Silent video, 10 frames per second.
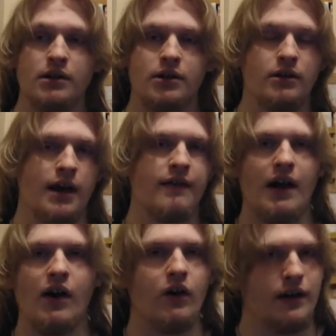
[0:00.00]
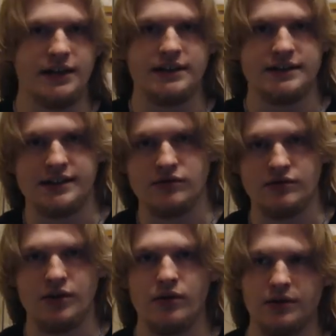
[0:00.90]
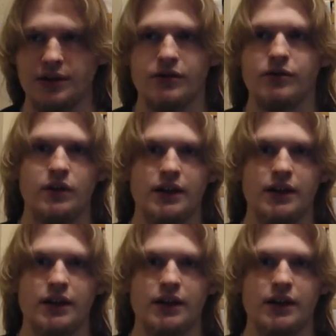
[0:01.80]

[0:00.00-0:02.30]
You can have that on any single note, you can